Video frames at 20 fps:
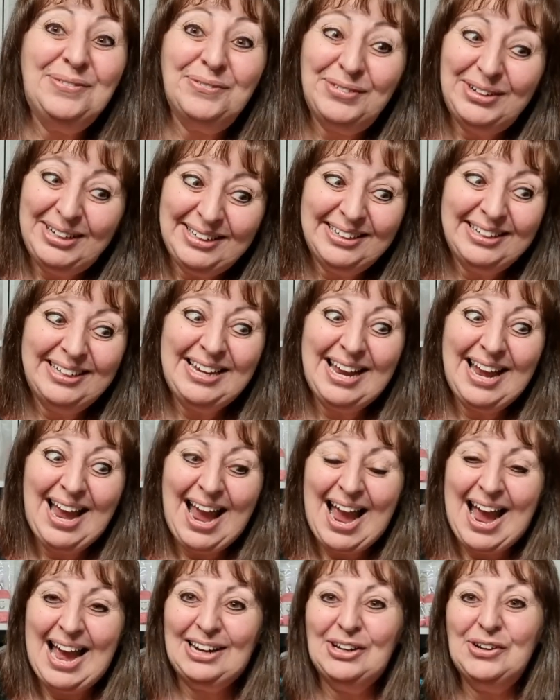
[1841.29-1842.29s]
really
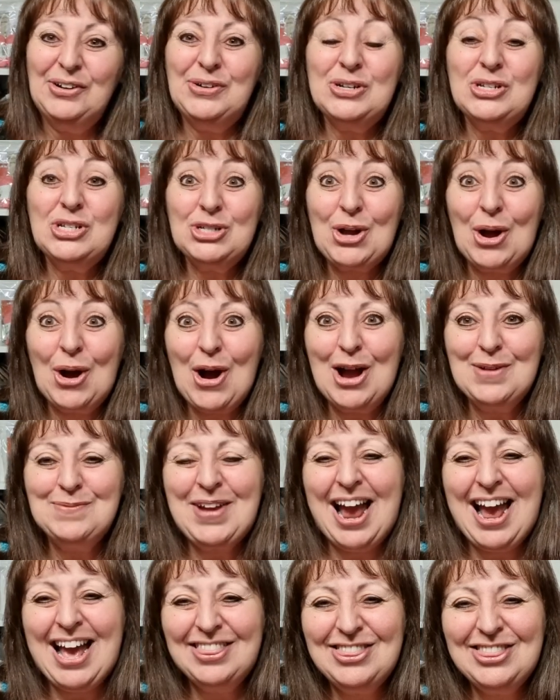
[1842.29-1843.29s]
had a good
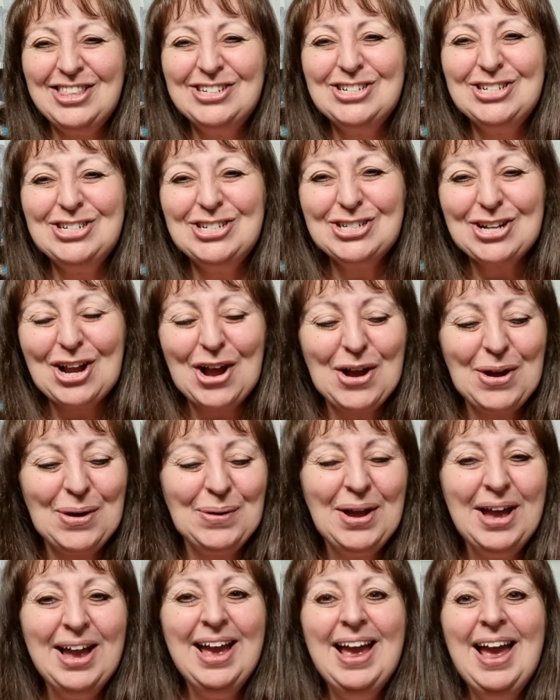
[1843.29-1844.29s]
time at the show.